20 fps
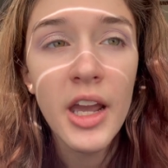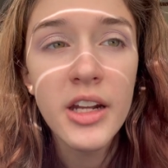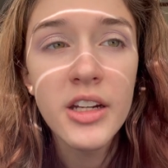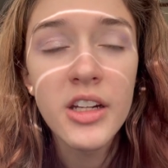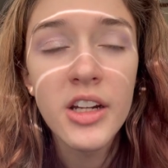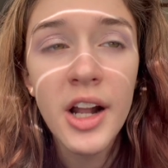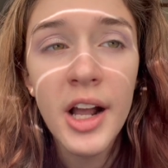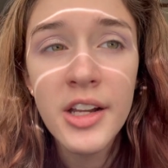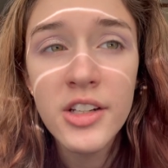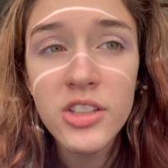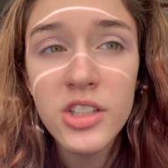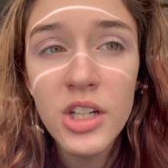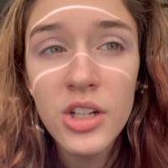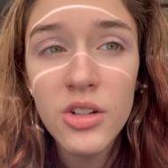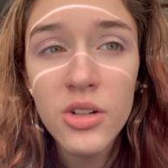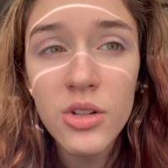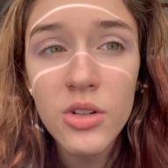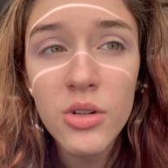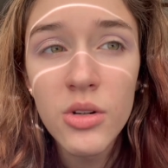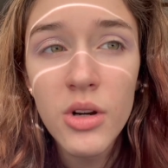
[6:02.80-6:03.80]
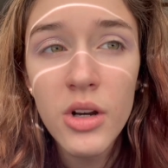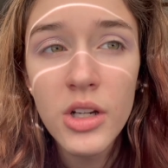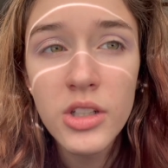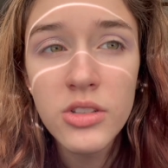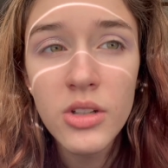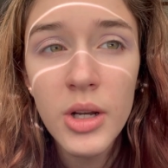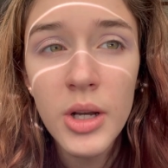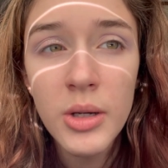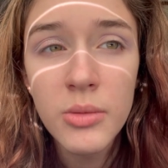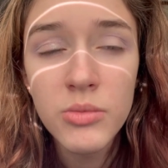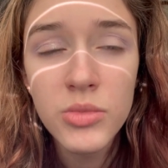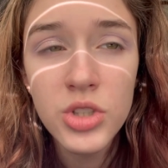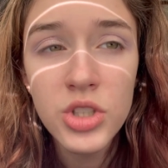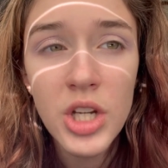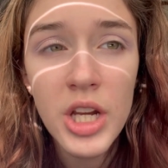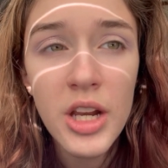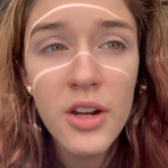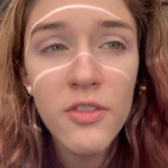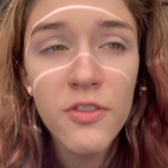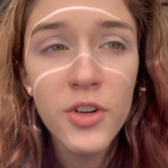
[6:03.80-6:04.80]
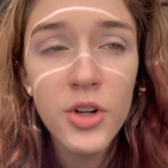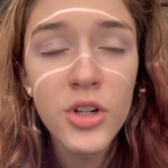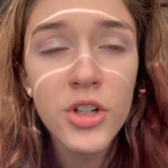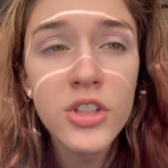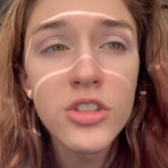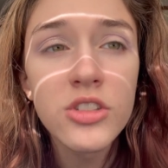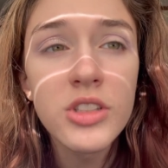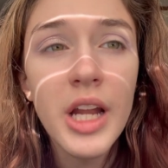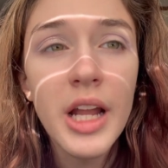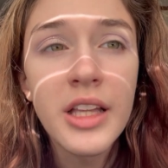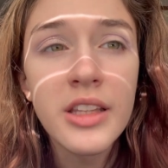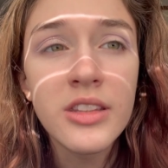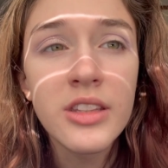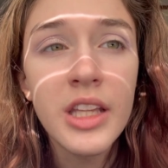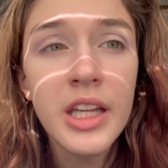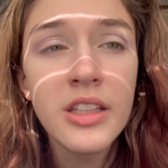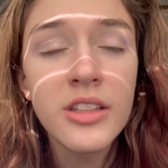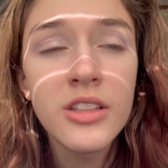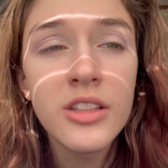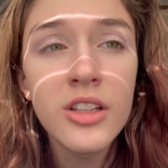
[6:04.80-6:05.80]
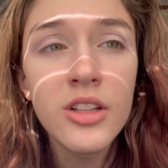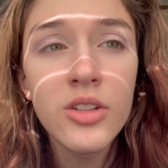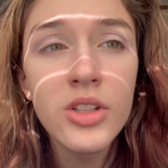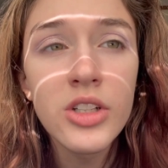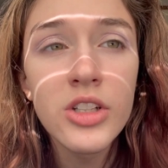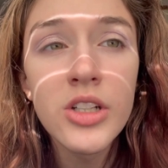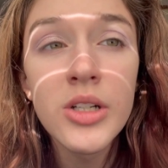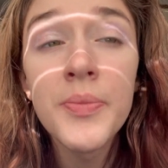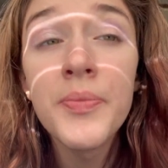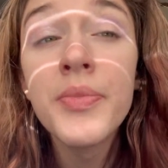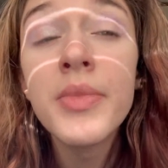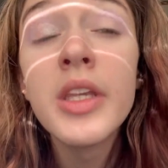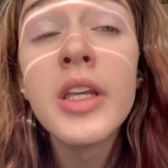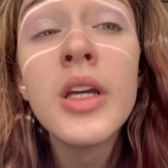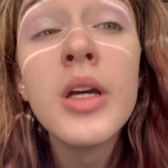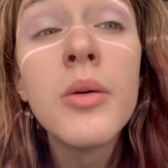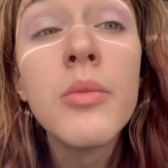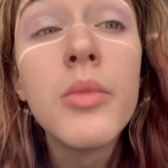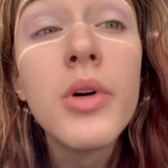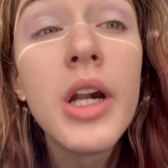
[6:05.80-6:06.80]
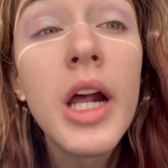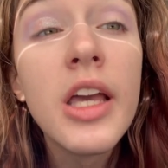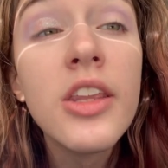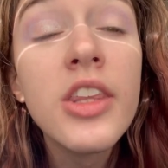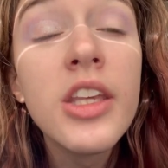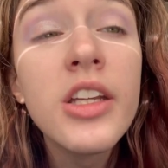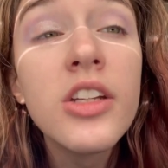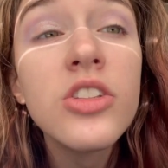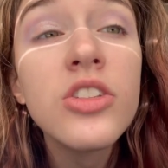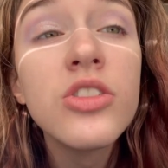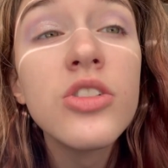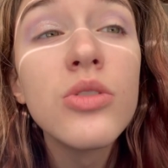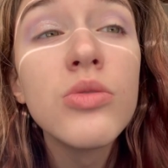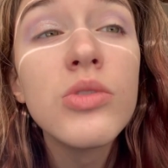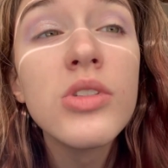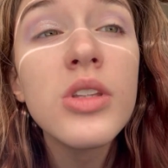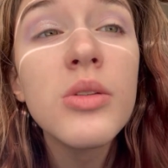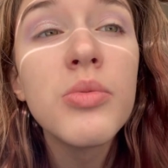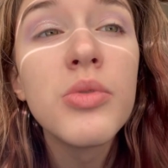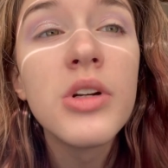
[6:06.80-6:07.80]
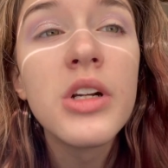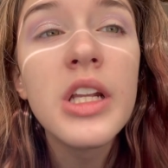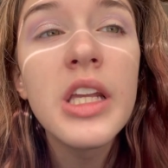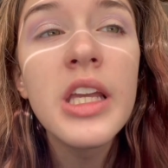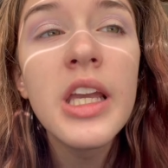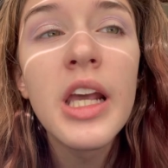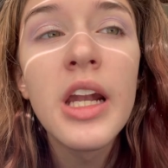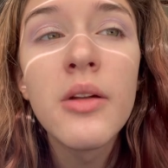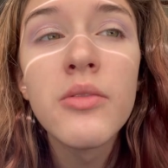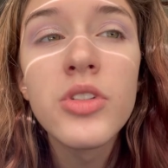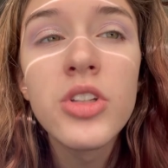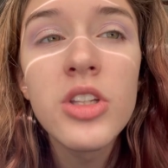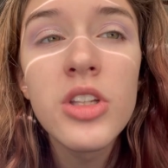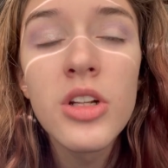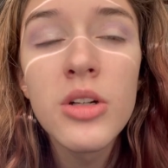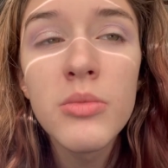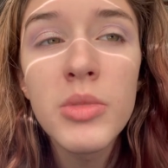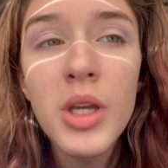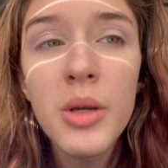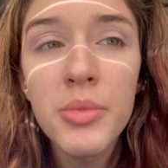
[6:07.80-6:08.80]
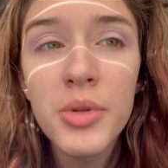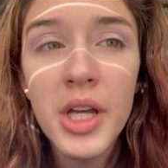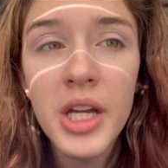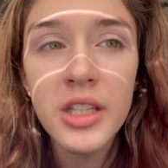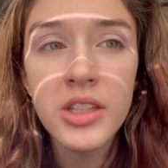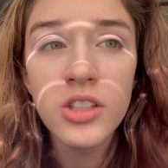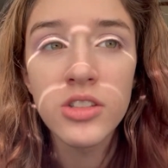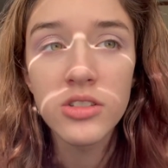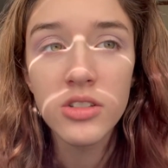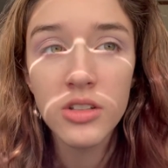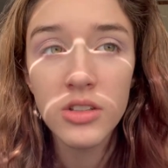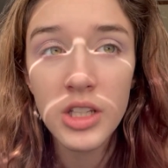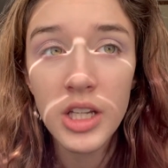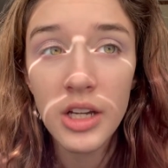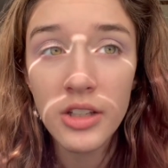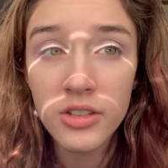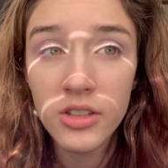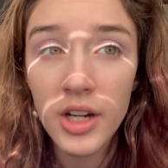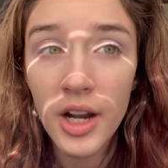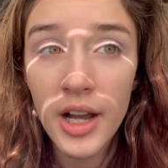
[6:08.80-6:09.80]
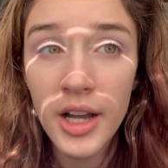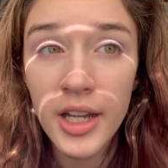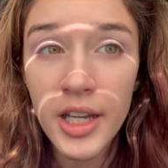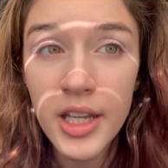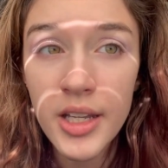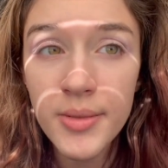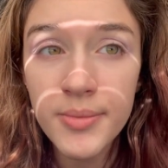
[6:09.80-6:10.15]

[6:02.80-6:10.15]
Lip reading: an eyeshadow shade first and then the glitter. But I think it's still really pretty, and I'm just going to be applying this to the other eye.